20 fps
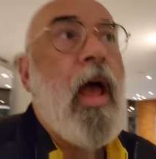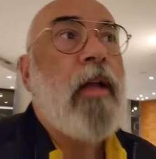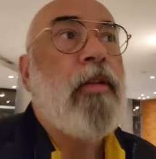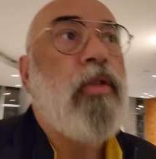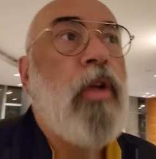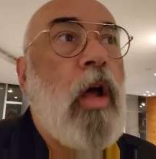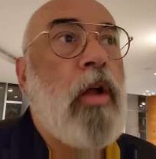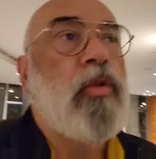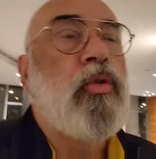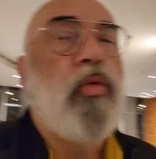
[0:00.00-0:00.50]

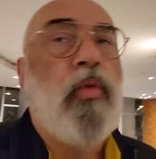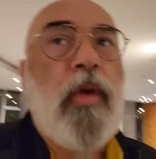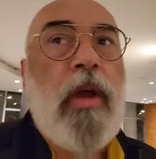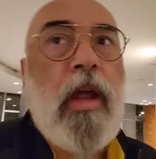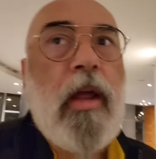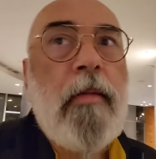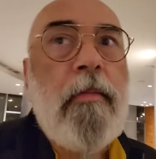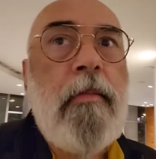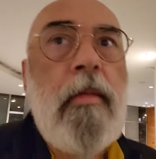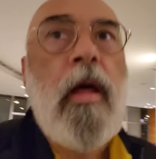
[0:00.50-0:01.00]
had a
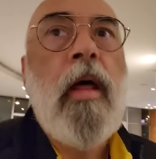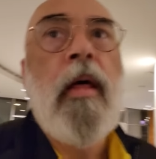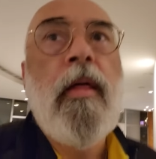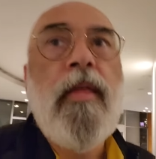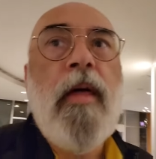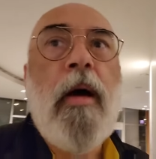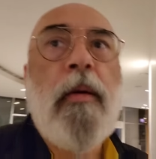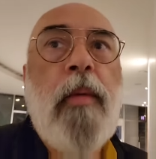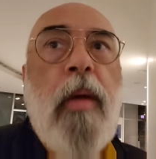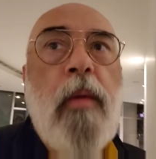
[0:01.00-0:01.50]
dream
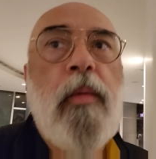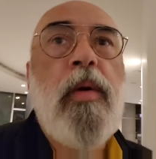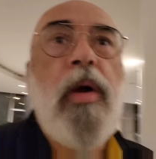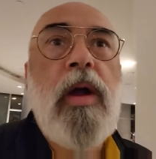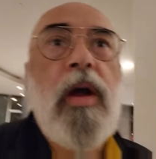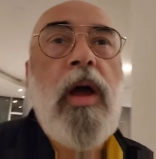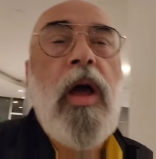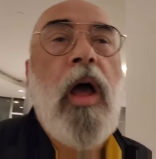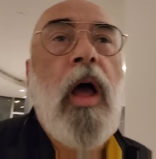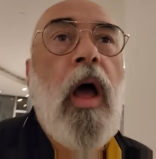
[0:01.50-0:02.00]
that we
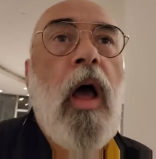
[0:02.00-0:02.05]
were,